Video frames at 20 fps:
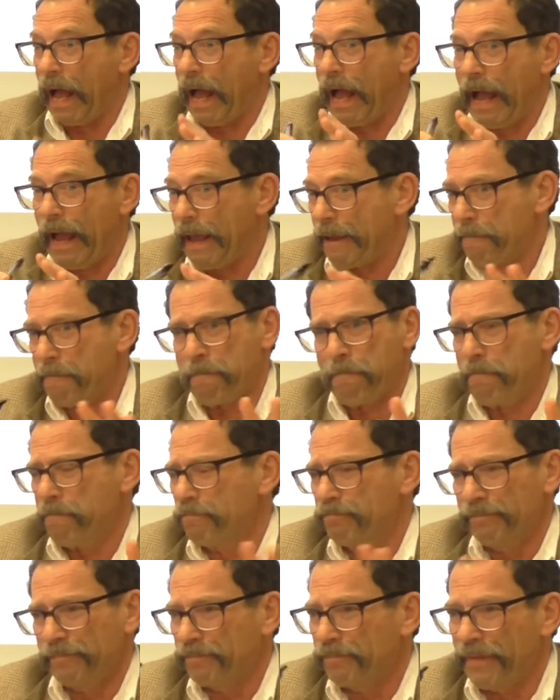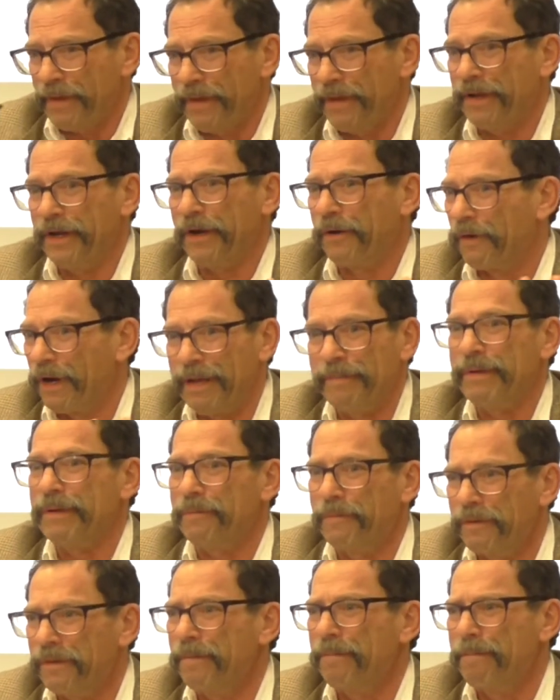I'm in
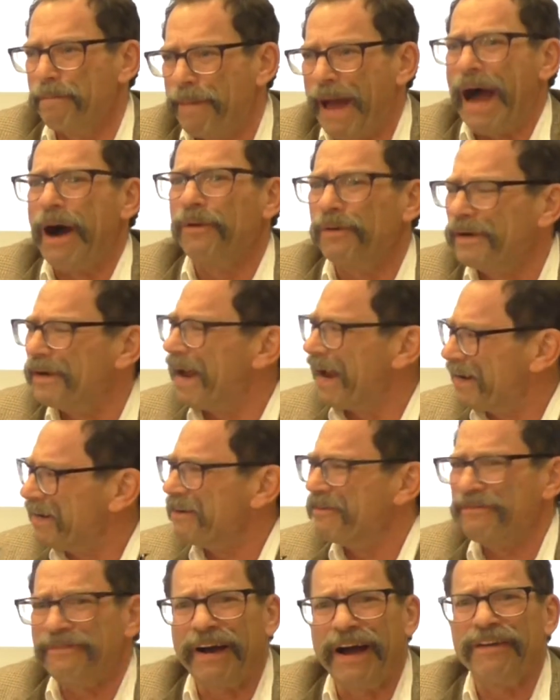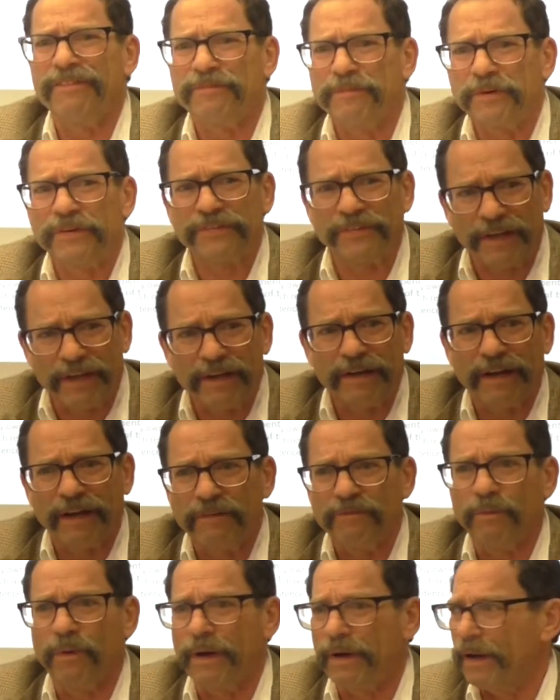agreement with about 95%
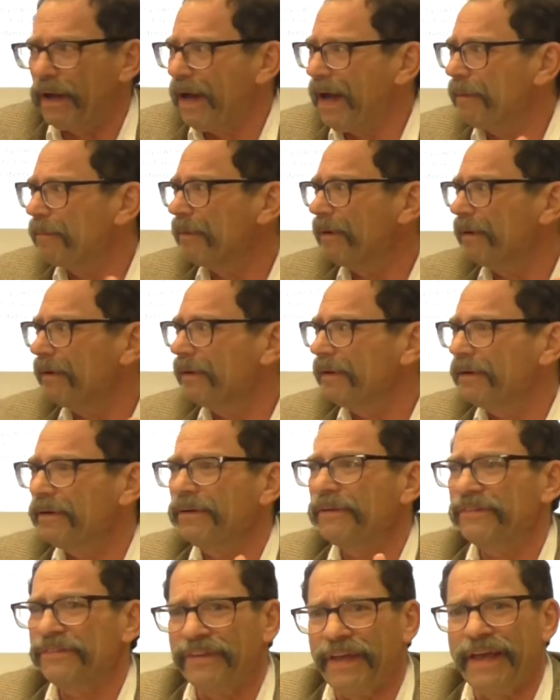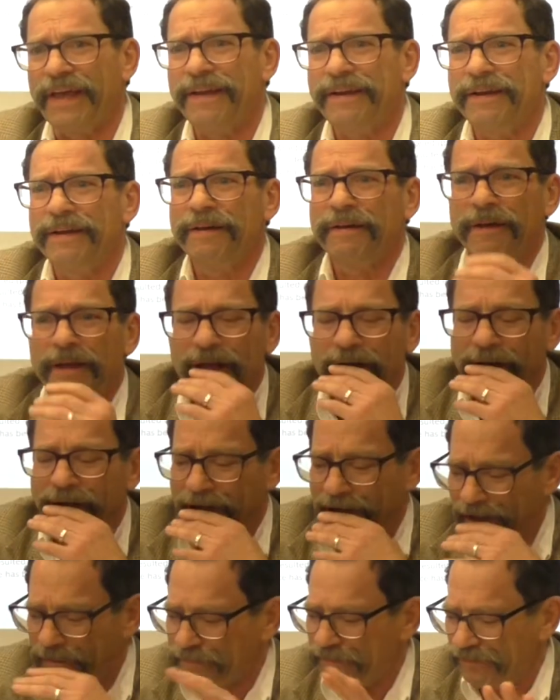of what Amr said.
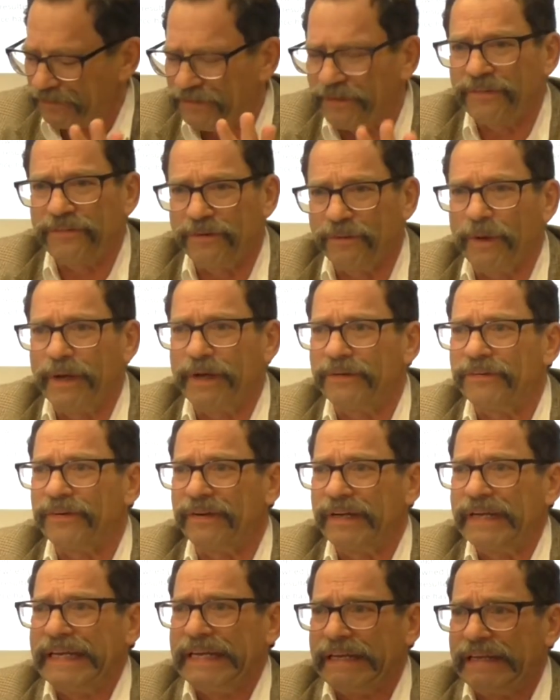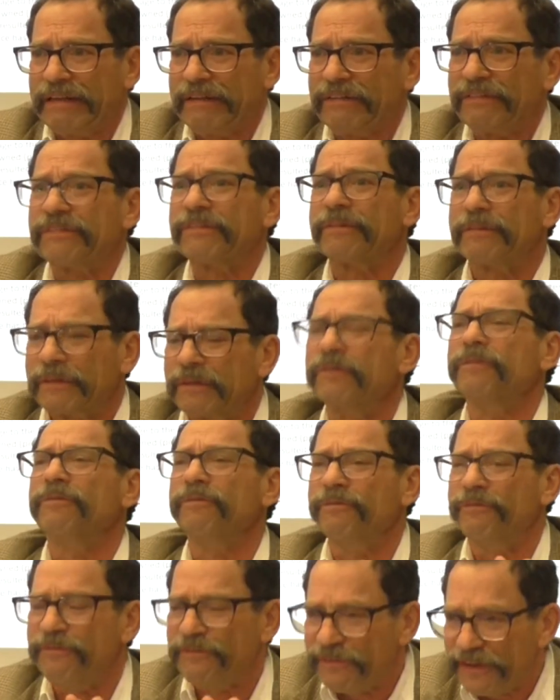The situation is
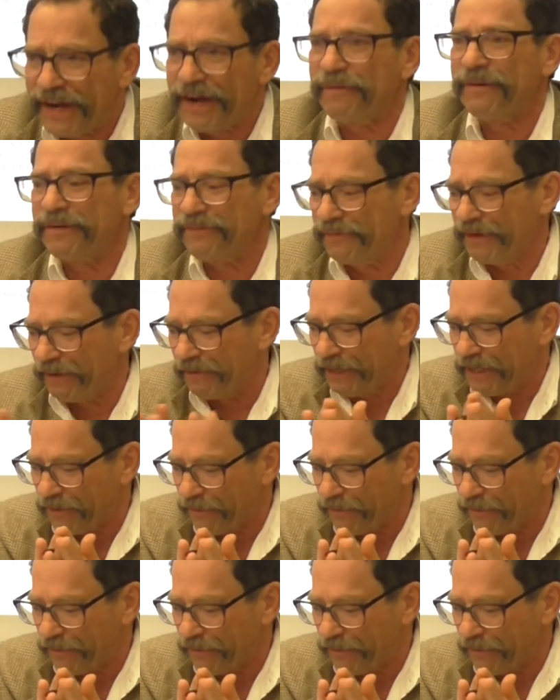very, very